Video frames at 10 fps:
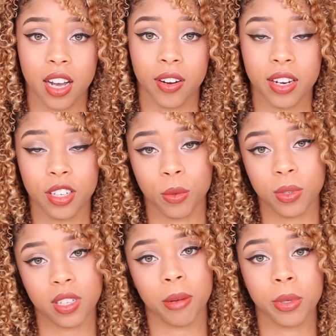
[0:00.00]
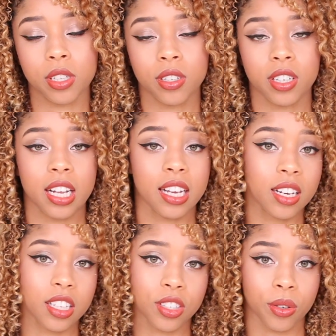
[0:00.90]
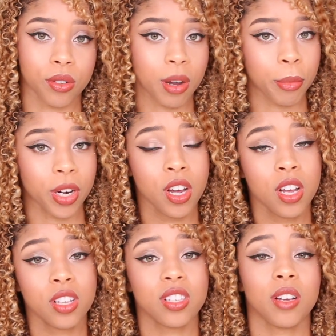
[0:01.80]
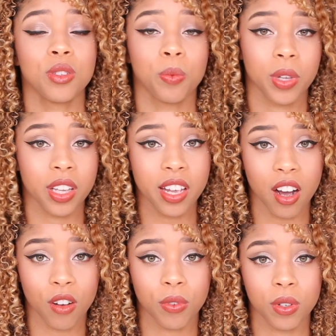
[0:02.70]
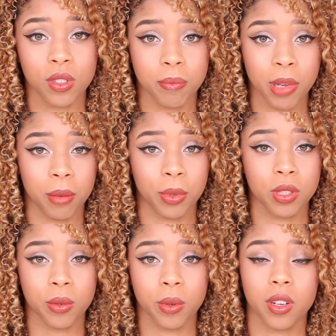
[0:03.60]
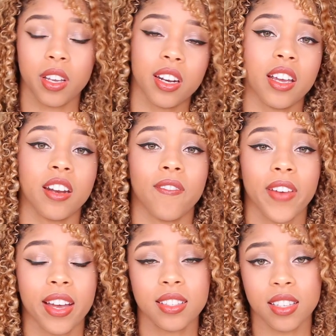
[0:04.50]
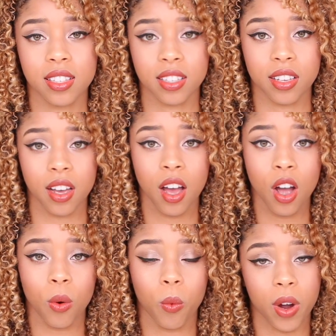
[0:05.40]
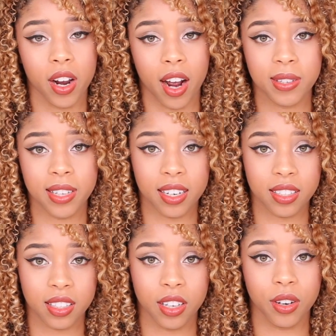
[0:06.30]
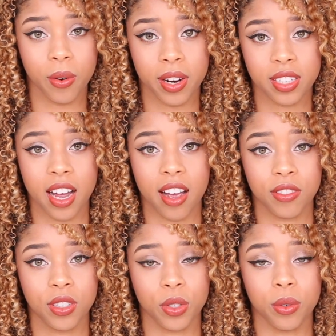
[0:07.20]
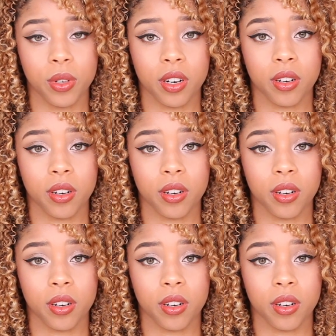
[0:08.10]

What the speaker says: out. I just wasn't able to turn it in until November. So that was really helpful to be able to look at it in advance and see what I was actually going to have to,